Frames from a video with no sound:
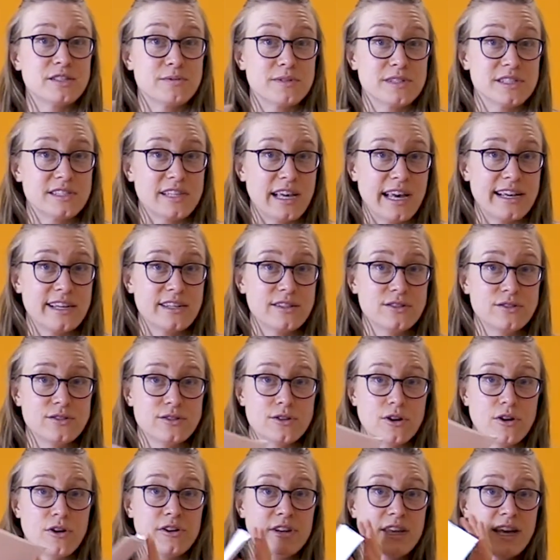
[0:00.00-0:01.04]
recycled or
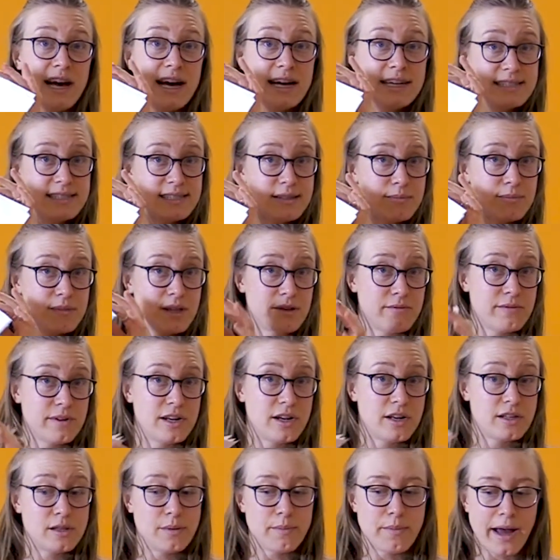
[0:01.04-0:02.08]
already has something written
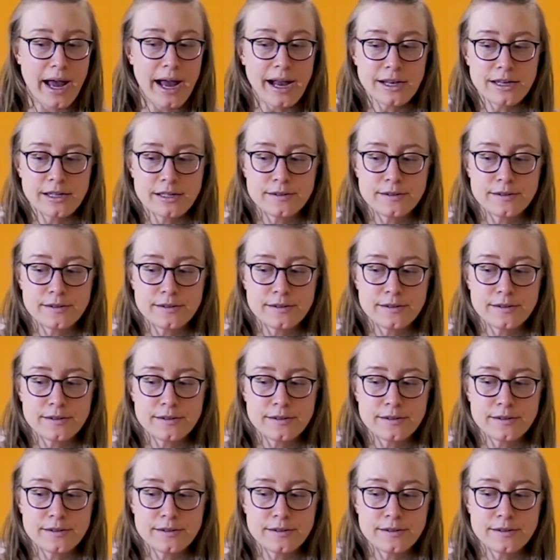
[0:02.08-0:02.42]
on the back.